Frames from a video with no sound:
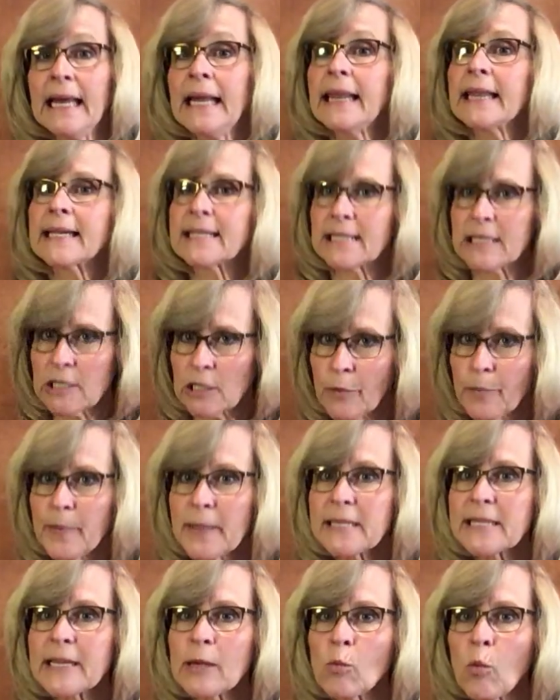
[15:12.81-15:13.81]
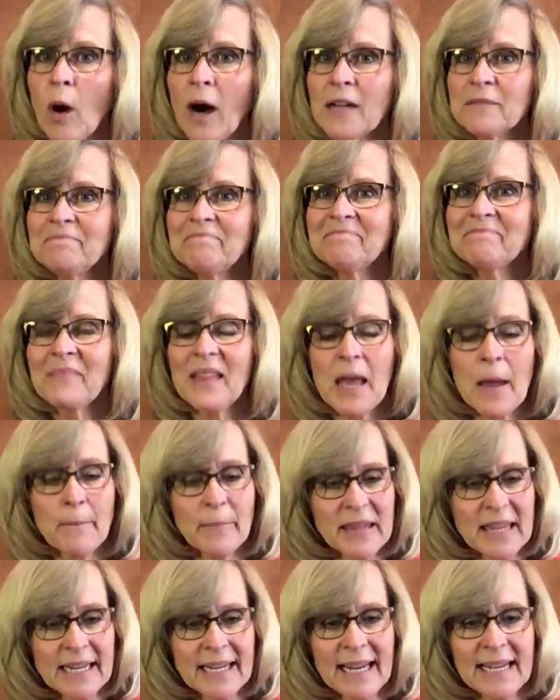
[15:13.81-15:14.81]
This is a busy one,
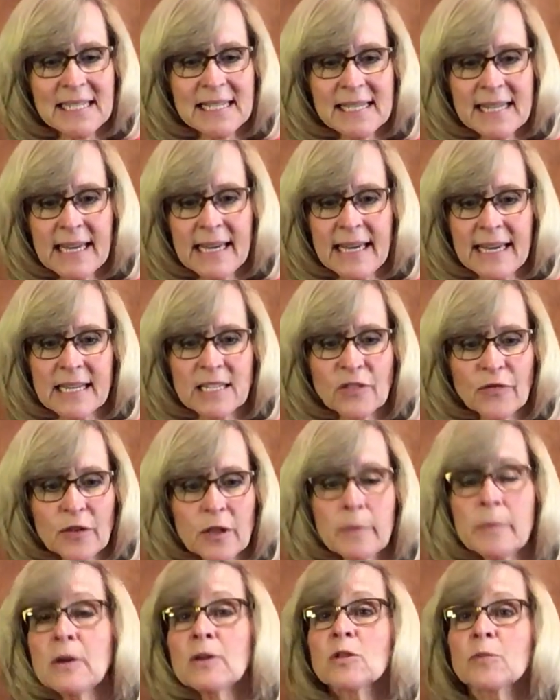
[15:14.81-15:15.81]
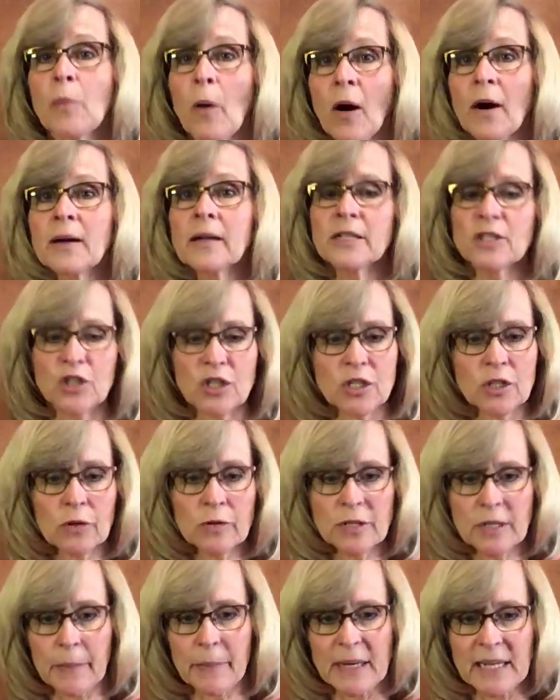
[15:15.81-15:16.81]
but the nice thing is, for the most part, it just
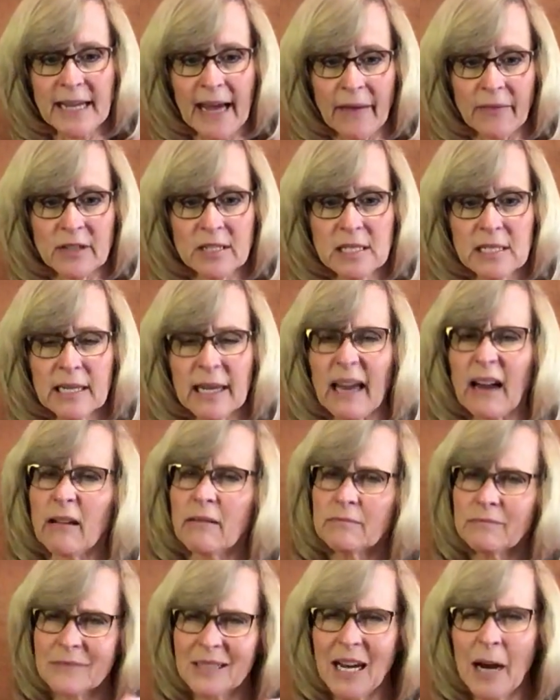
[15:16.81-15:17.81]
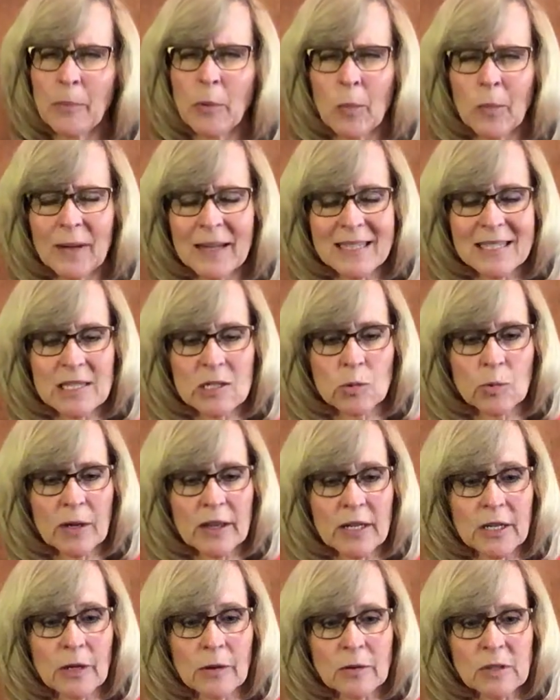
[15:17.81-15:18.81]
goes up and down the scale. A couple places where
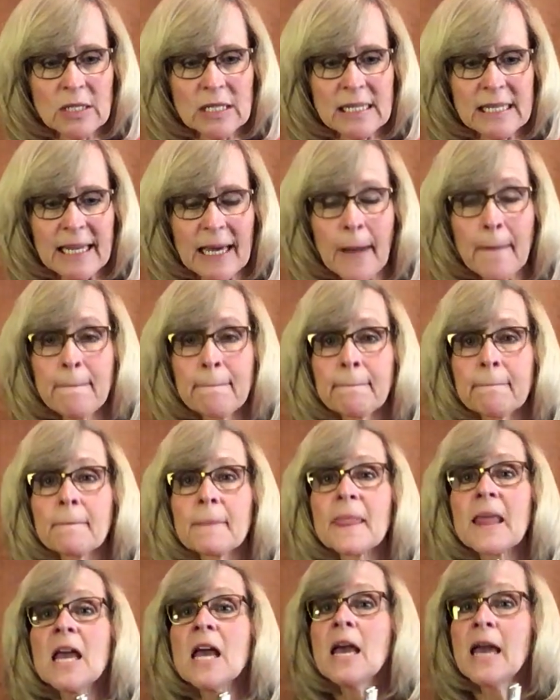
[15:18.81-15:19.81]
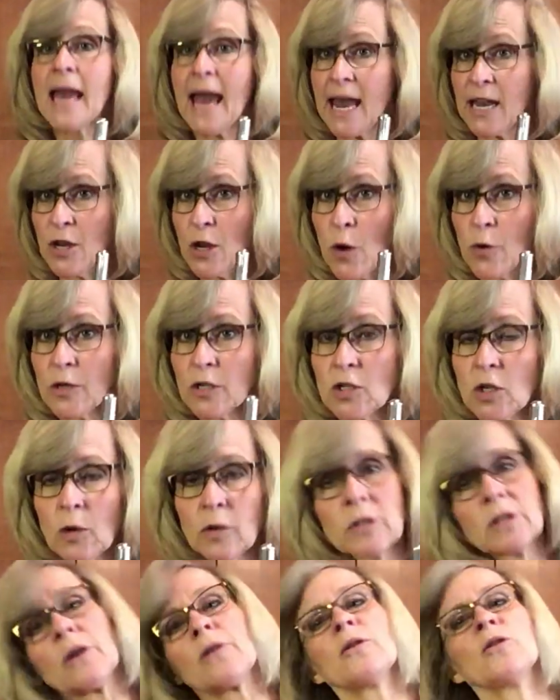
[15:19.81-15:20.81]
the notes skip. And notice
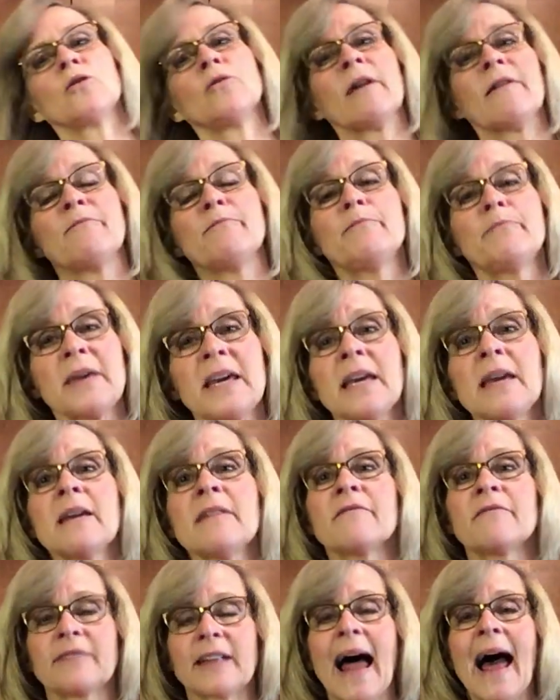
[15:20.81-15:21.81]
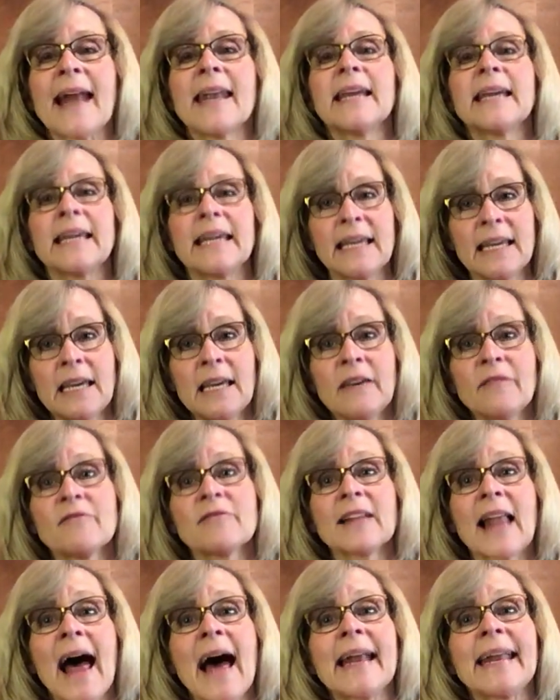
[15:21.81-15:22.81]
also, you have B flat, E
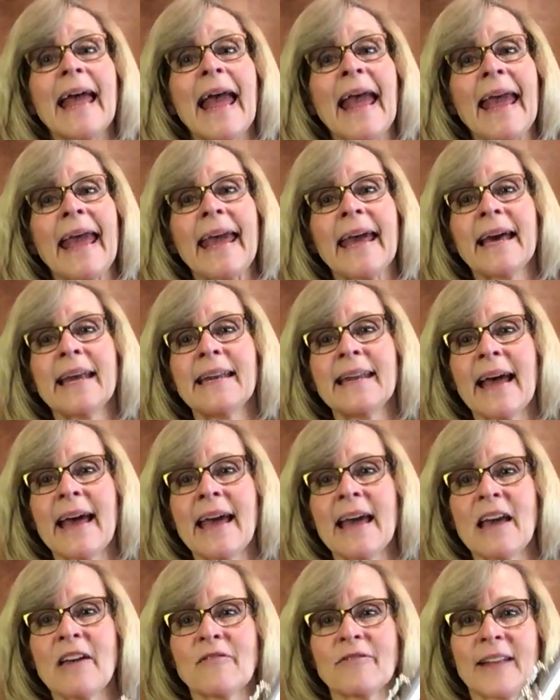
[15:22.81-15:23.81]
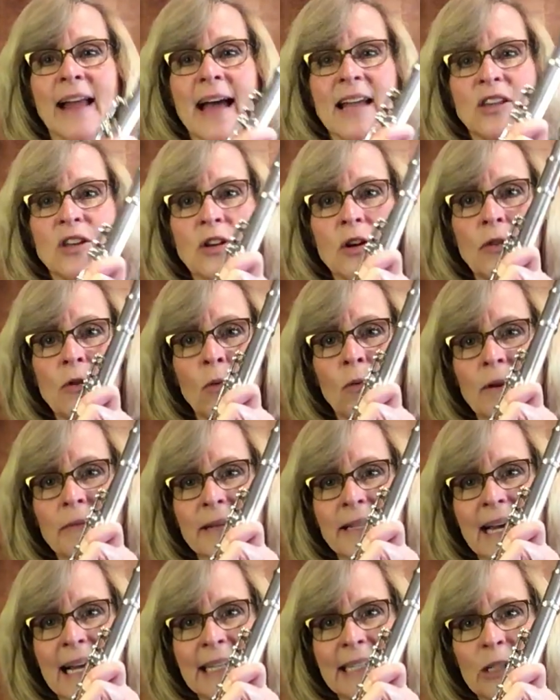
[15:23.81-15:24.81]
flat, and A flat. You know, the one
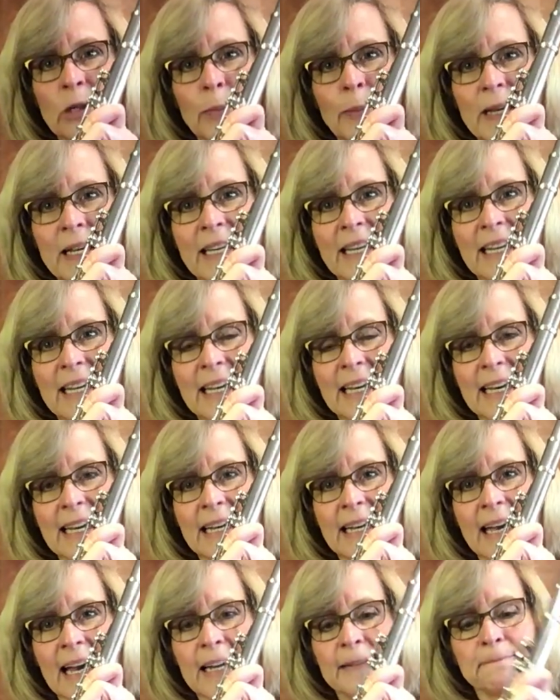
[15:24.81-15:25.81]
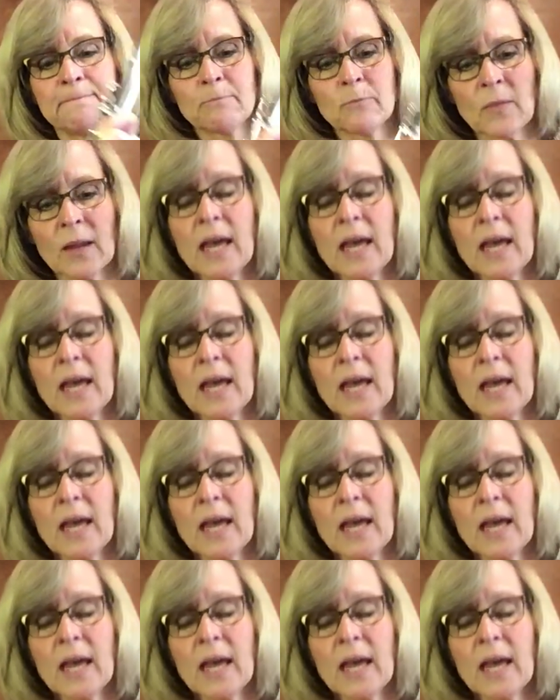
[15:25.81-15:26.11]
with that little pinky key again.